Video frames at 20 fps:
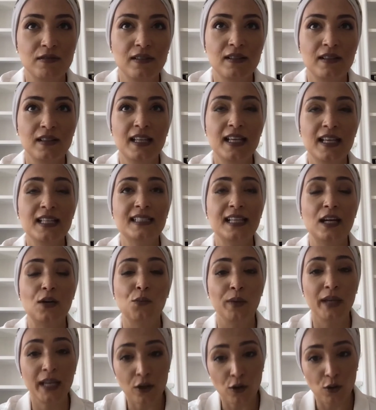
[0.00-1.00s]
things that
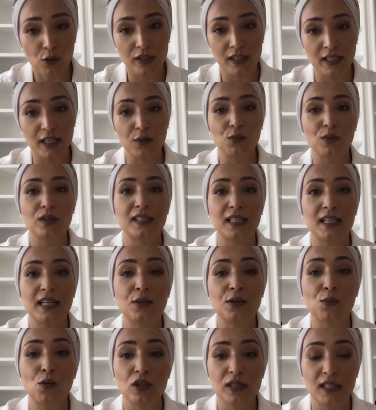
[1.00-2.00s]
we noted was that
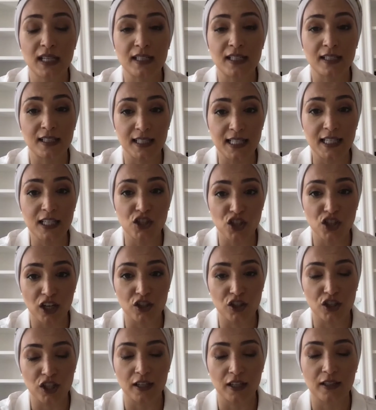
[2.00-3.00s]
it was at a T
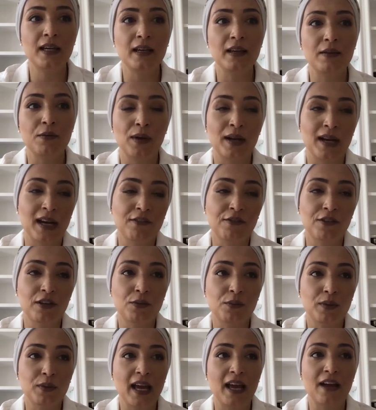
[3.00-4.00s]
junction. Whenever
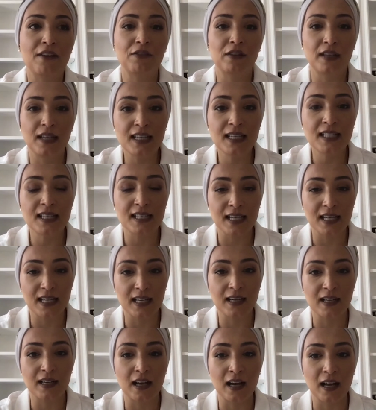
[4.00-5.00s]
we have a
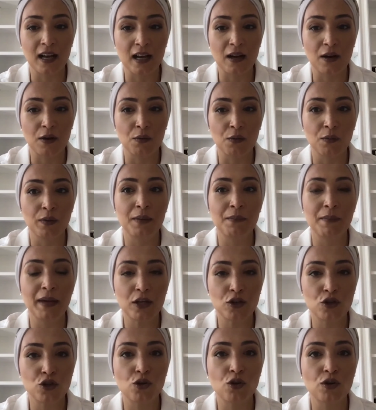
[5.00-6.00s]
listing, we
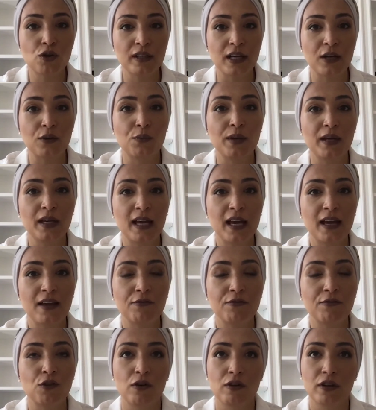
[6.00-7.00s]
make sure that we
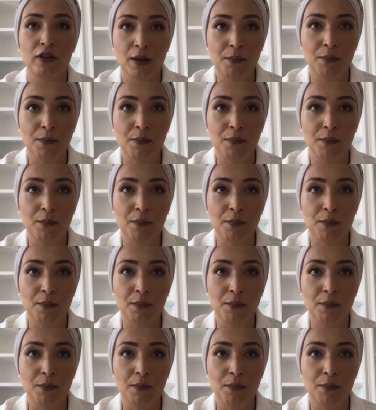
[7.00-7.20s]
have, number